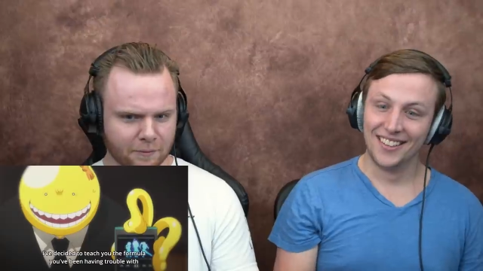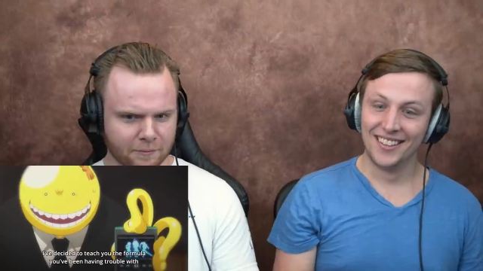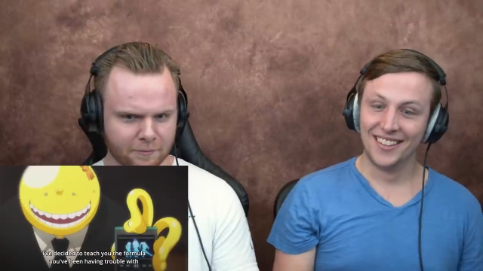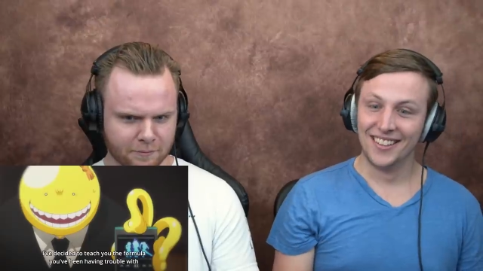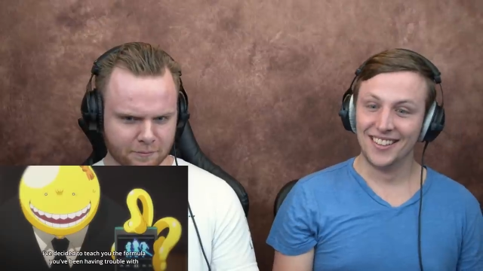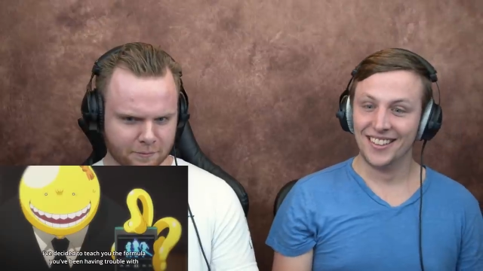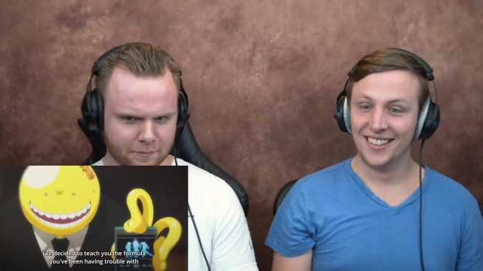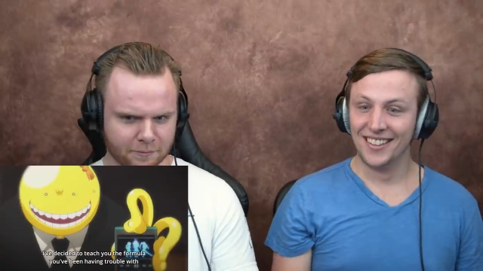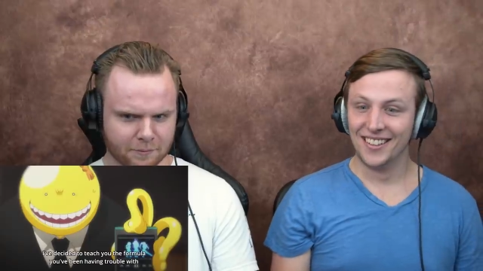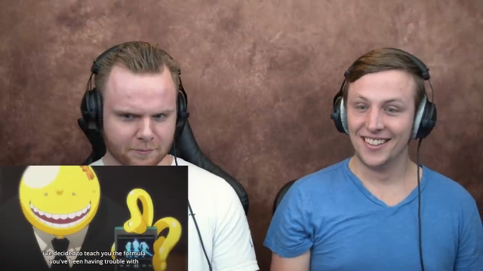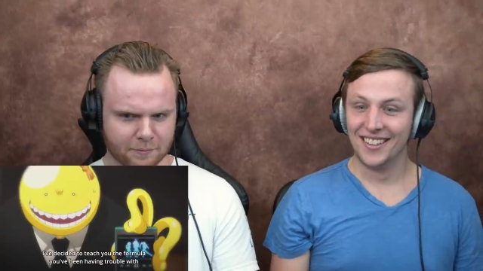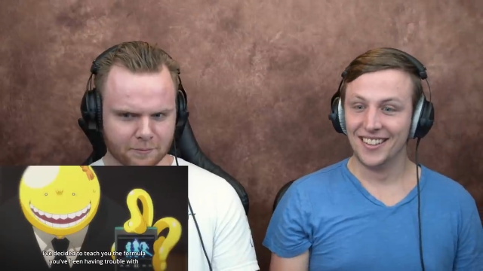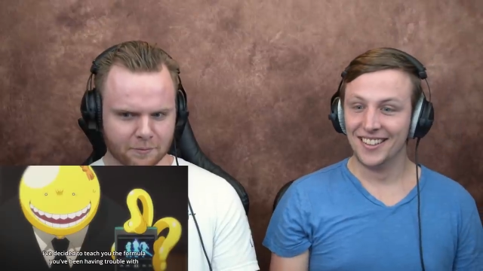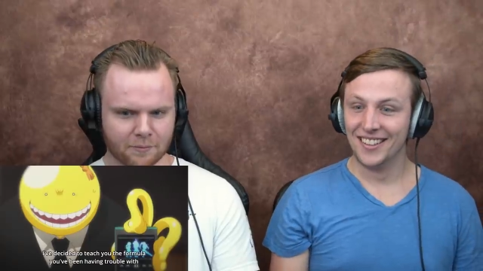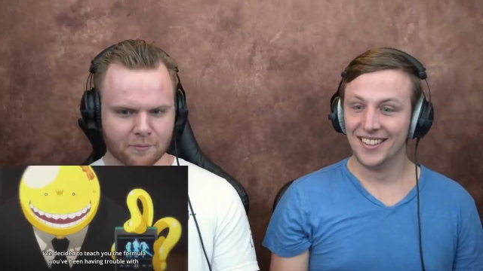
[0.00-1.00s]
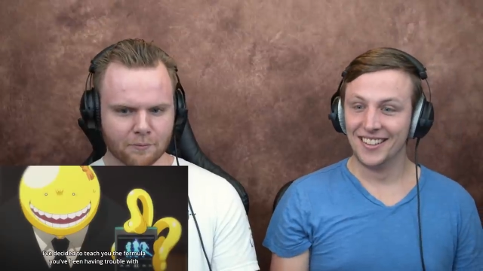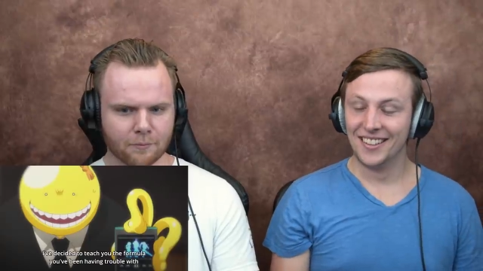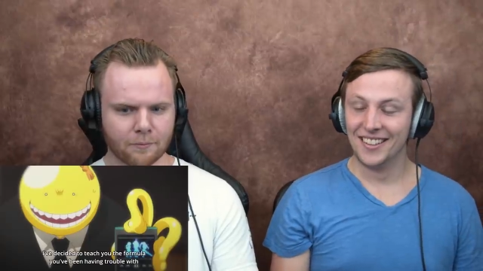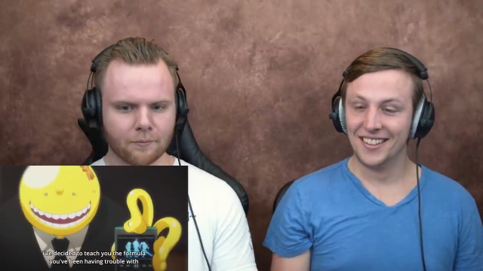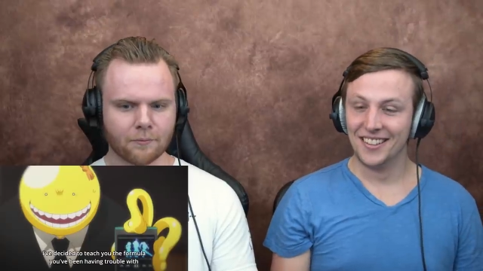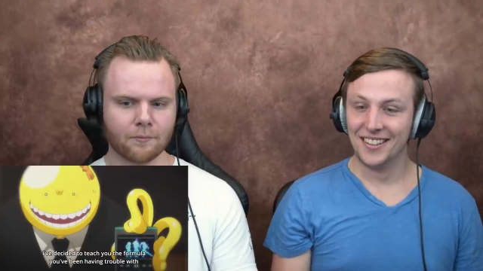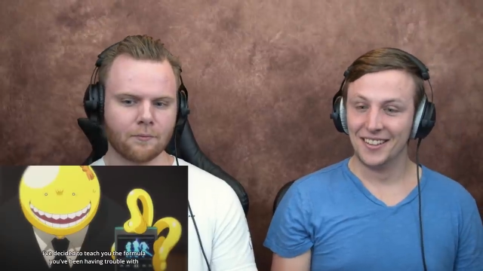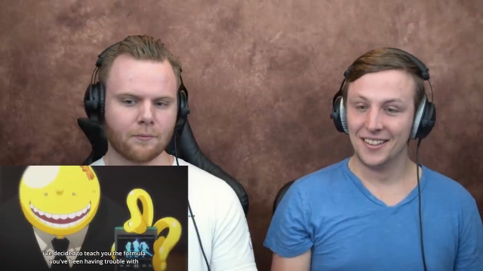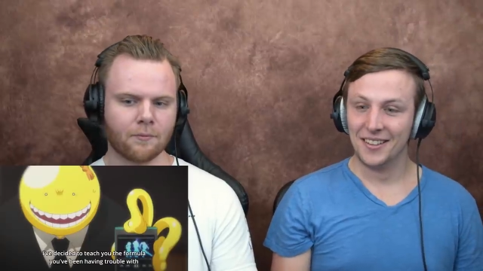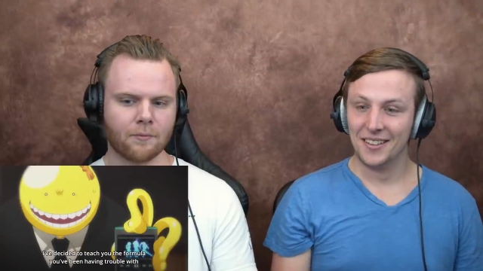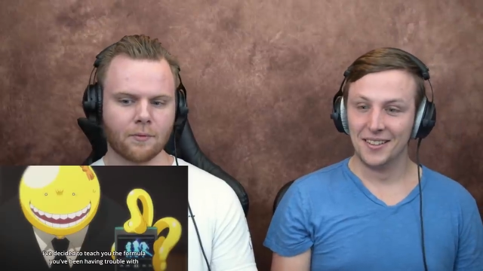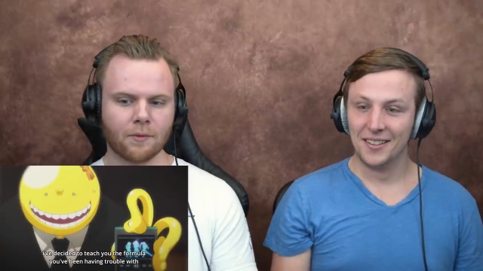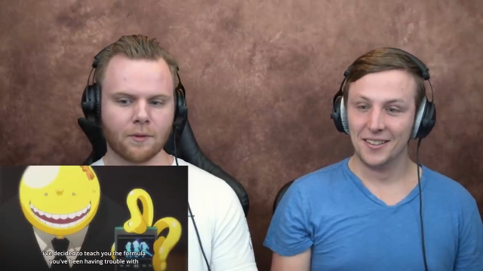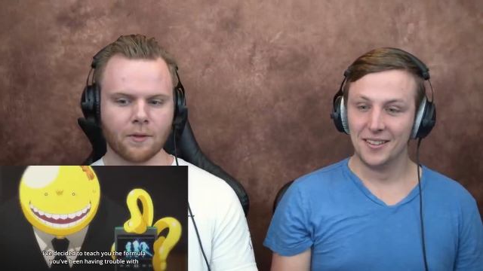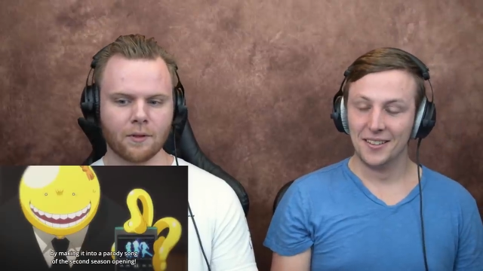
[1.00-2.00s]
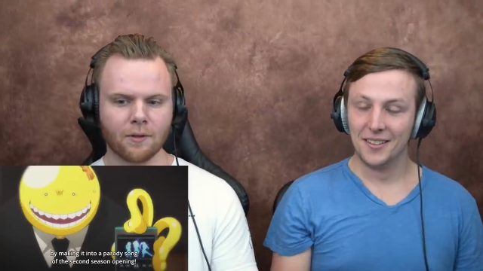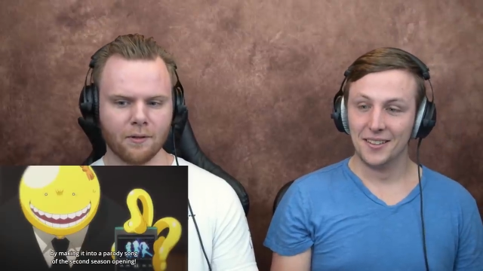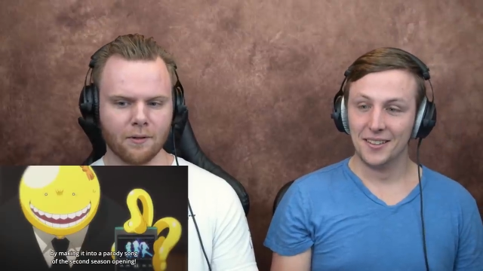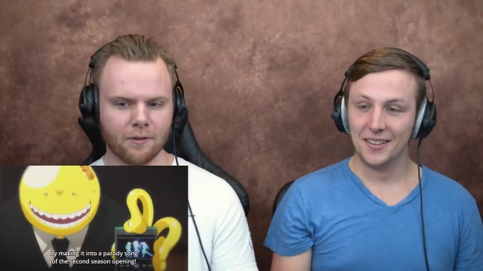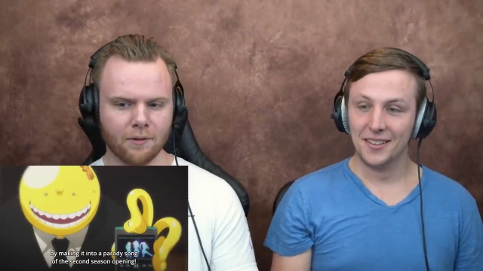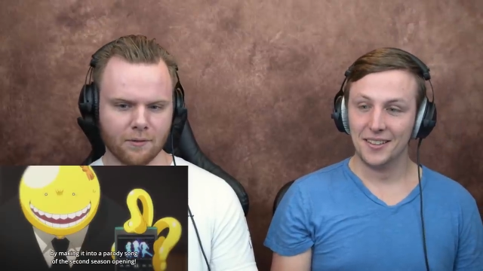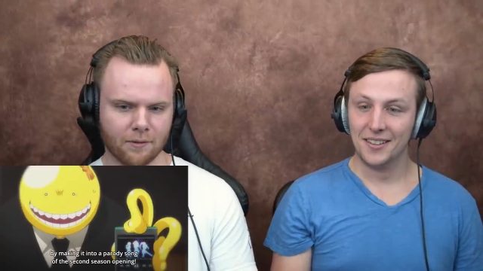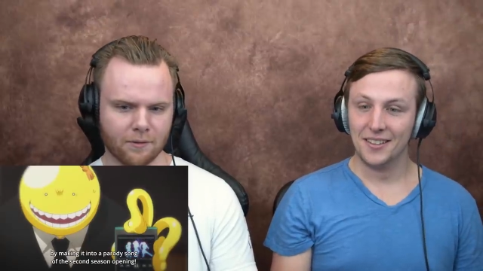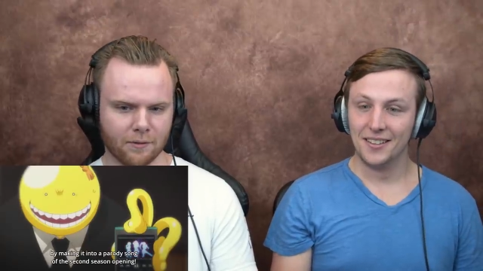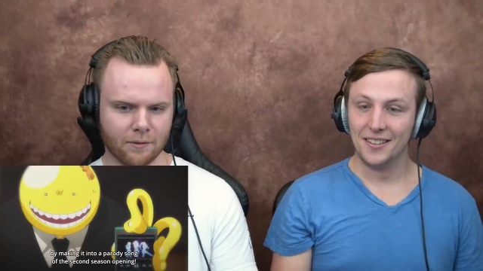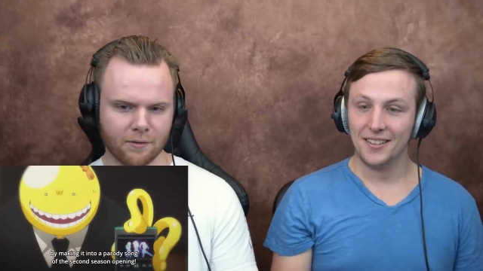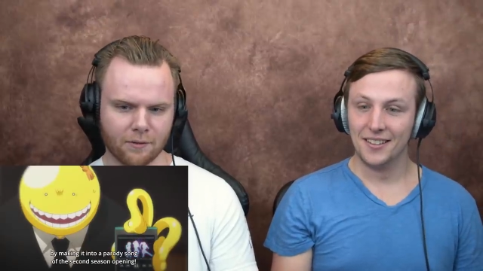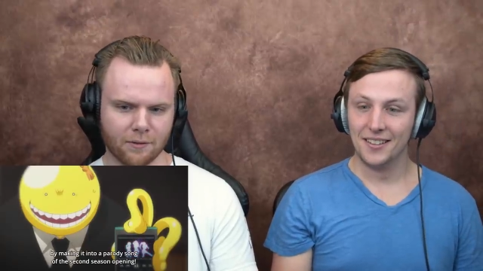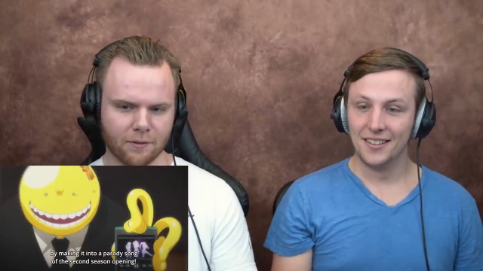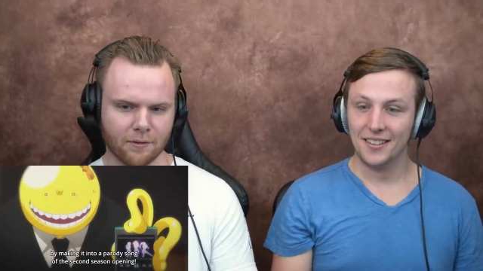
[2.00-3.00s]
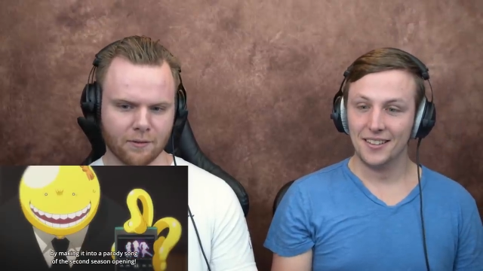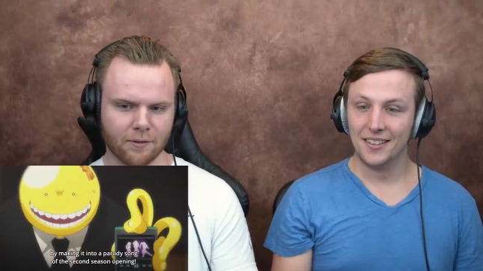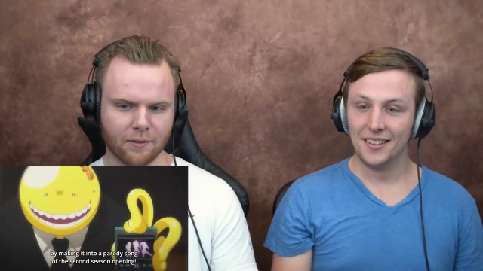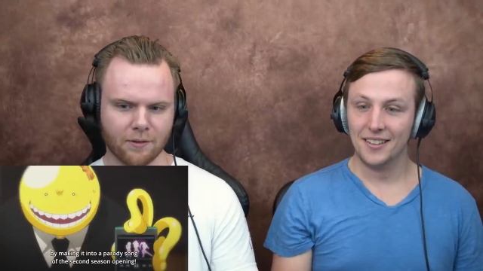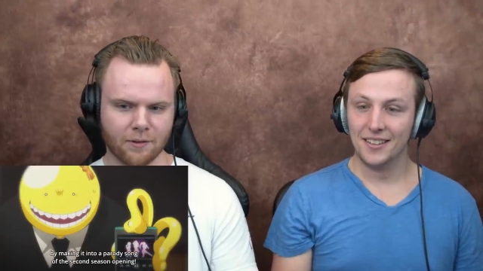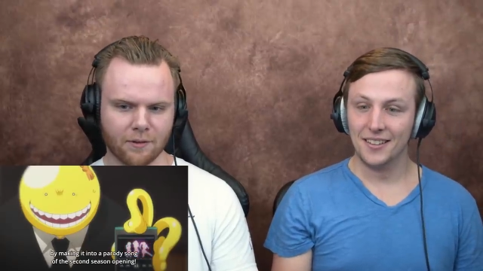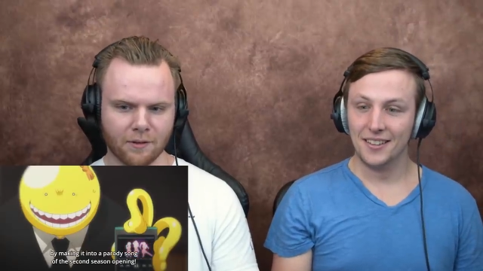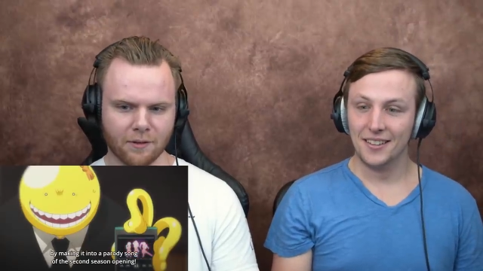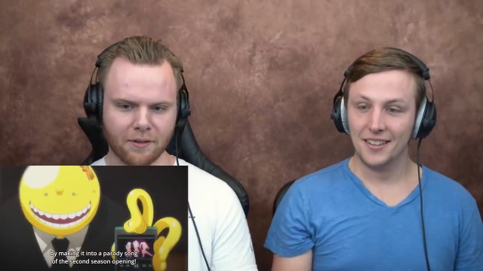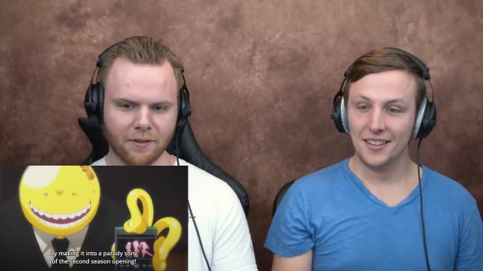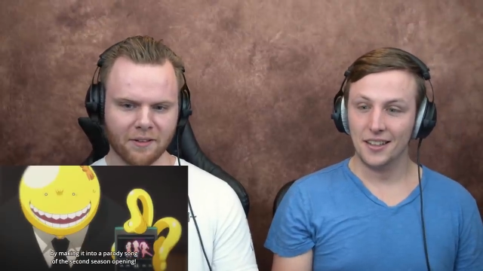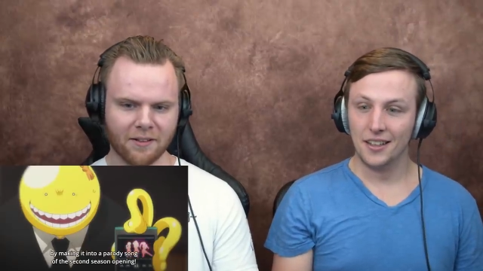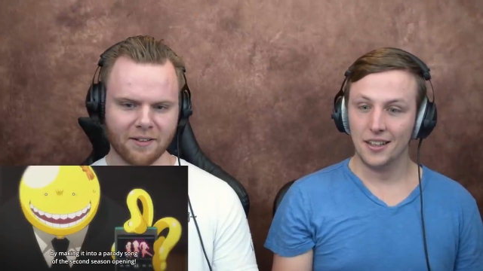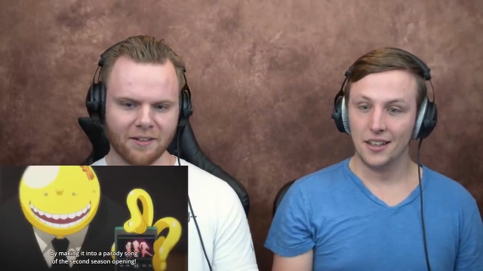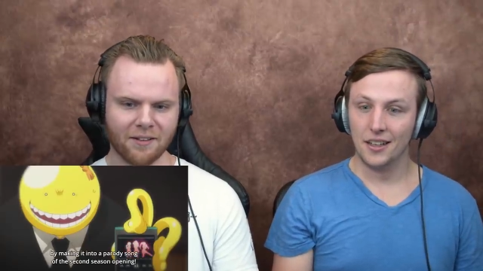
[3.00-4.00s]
No one is speaking in this clip.